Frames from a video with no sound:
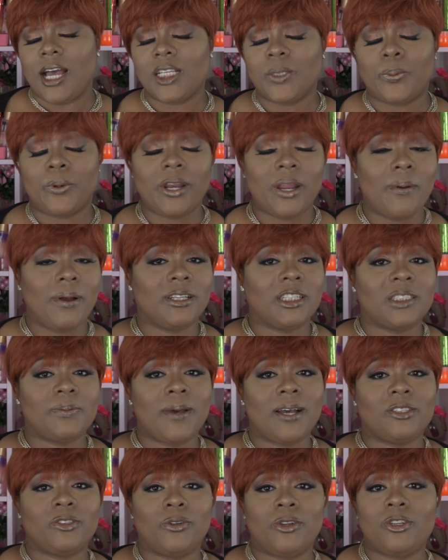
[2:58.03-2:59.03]
that's pretty much the
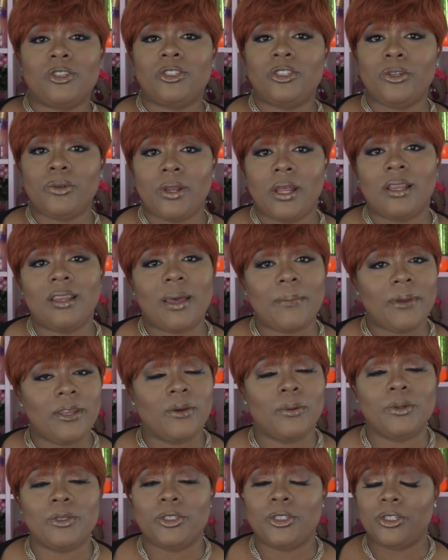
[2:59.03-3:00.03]
specs on this unit. Let me
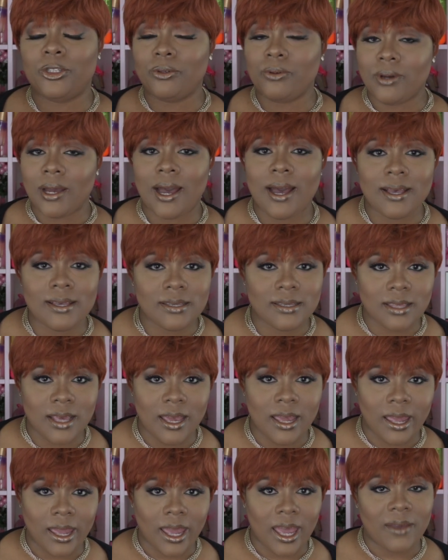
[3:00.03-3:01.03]
know what you guys
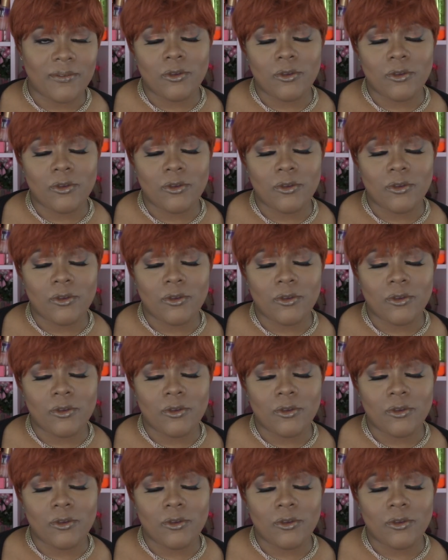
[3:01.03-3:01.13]
think.